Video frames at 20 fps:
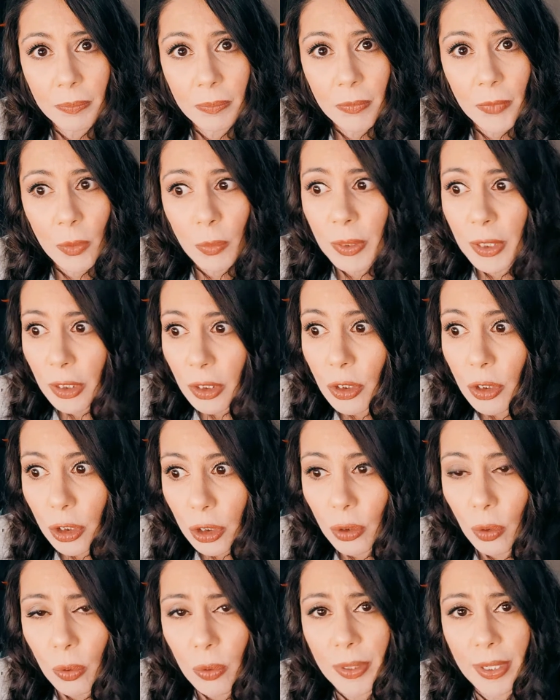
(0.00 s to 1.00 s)
We can
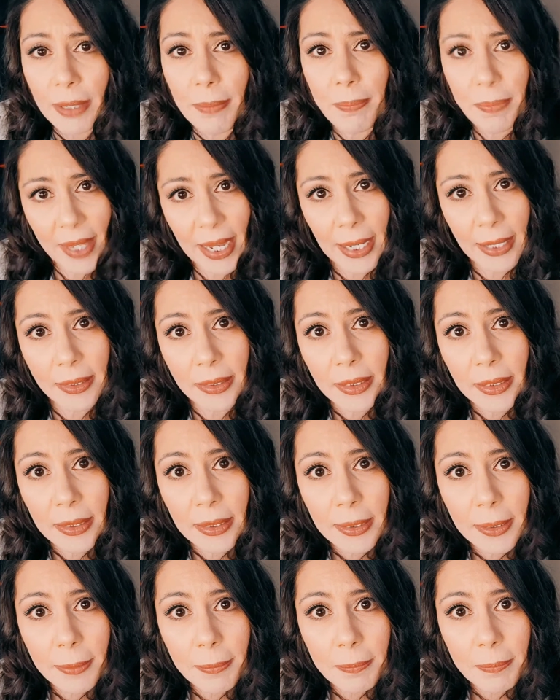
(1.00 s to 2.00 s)
show them that
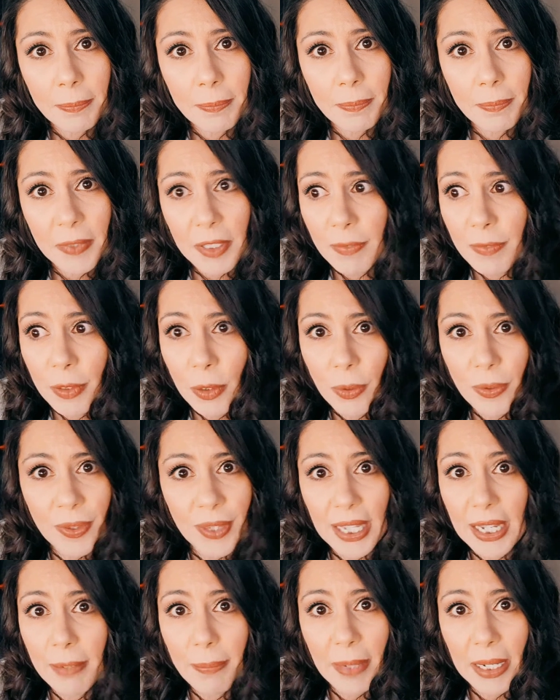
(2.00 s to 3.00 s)
even though
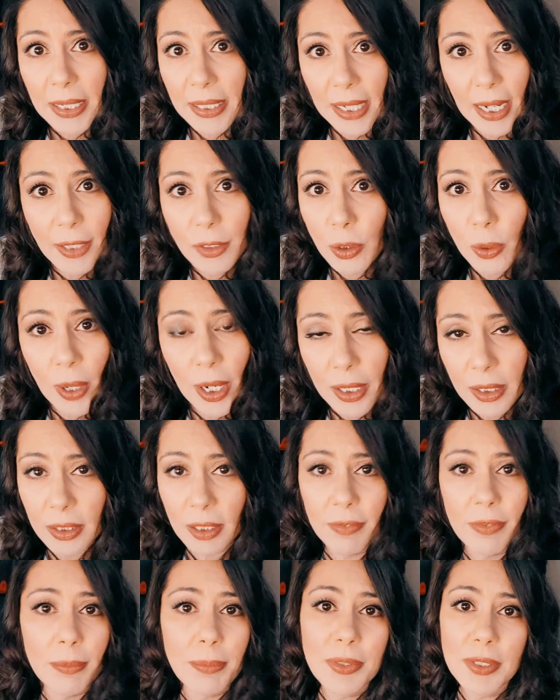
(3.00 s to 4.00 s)
they may not know how to
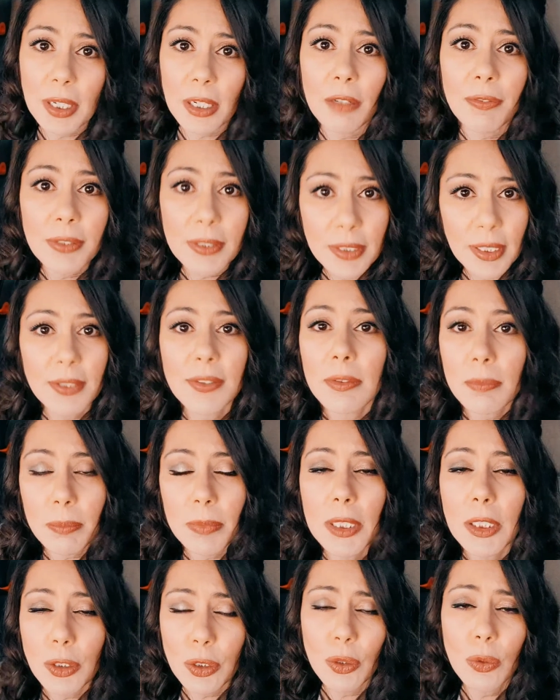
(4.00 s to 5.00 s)
love themselves, it doesn't
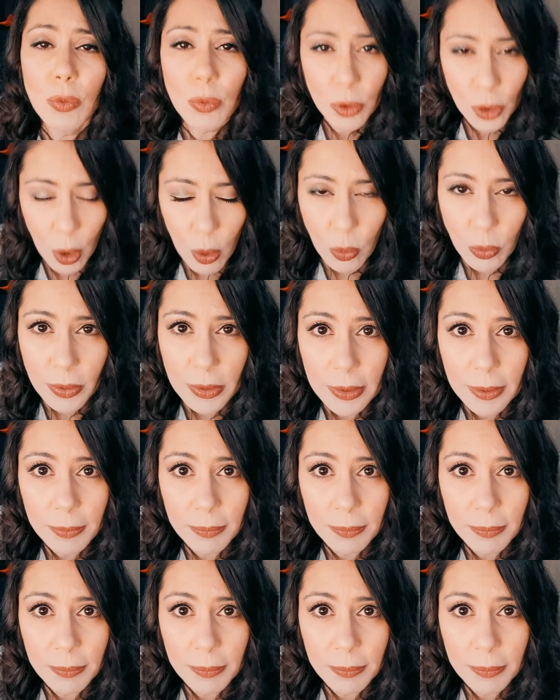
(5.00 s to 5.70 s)
mean you don't.